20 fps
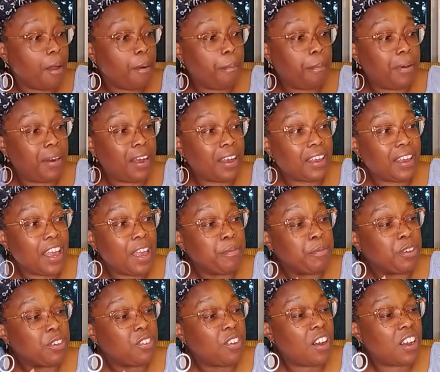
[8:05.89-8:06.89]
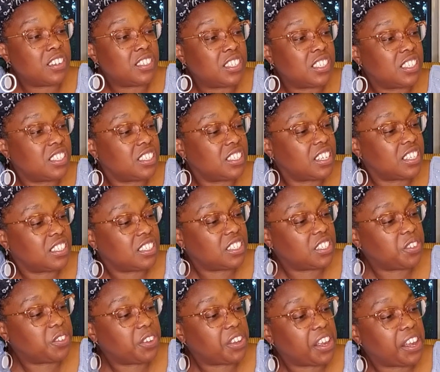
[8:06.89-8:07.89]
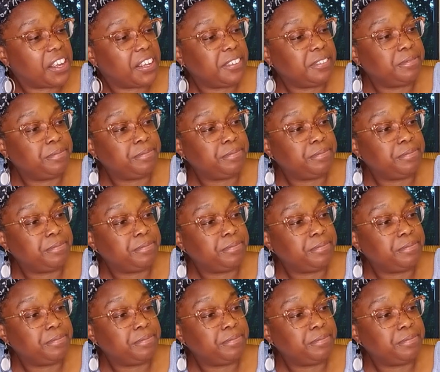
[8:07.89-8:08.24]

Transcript: But I came across this and I said, okay,